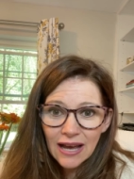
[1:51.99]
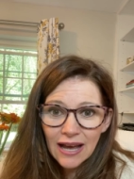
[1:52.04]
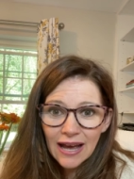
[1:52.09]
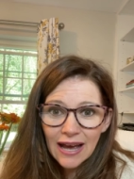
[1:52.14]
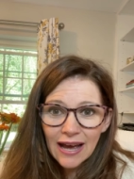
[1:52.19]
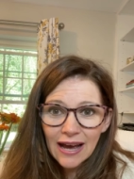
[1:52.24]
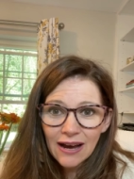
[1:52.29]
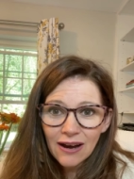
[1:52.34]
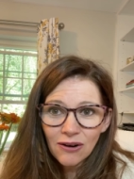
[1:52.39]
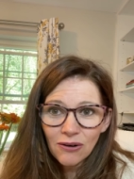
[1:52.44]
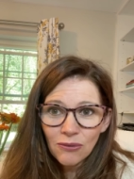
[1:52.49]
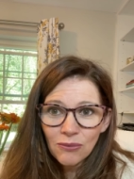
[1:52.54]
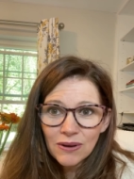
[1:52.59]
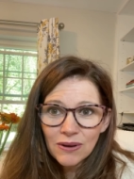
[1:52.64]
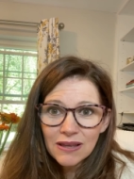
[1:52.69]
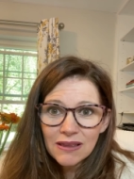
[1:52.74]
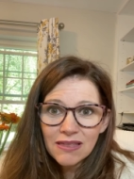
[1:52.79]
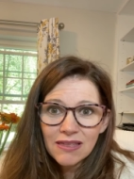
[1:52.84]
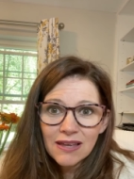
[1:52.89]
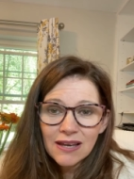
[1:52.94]
how
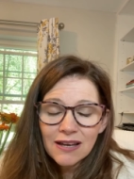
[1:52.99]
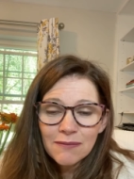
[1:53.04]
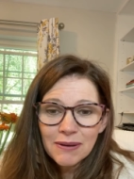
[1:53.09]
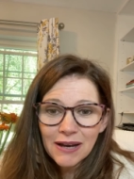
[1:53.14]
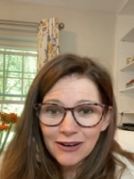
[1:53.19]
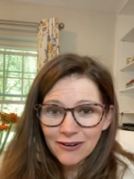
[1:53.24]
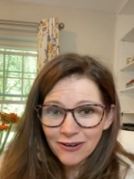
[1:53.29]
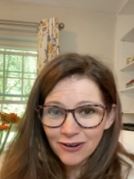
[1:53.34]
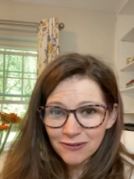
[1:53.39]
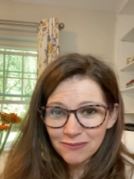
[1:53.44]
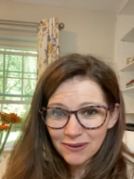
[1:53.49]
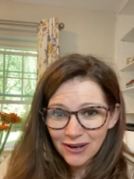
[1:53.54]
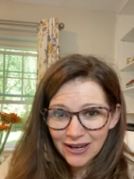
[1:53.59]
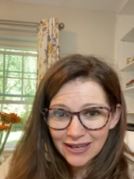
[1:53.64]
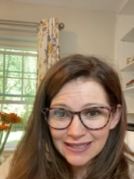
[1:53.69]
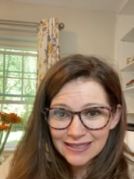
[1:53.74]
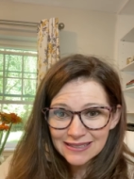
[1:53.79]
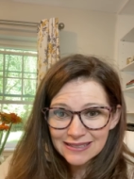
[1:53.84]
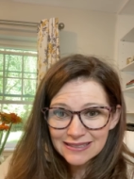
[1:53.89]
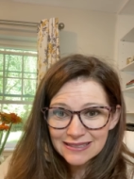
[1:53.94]
we think about our
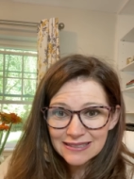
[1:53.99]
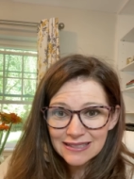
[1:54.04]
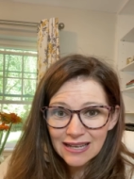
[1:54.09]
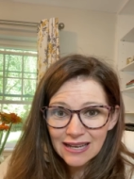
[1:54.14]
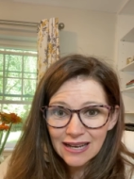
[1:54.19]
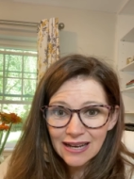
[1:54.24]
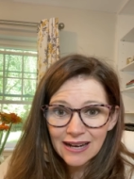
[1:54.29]
bodies.